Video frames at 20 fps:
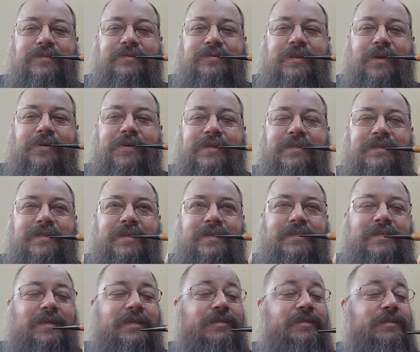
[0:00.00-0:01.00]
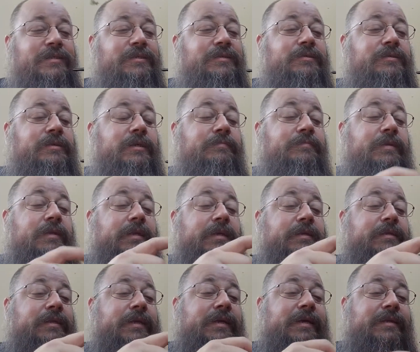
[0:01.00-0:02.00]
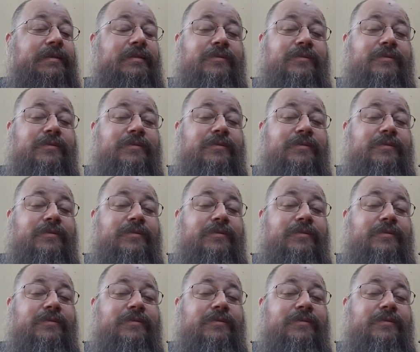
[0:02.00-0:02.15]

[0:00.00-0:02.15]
or 36 inches or something like that.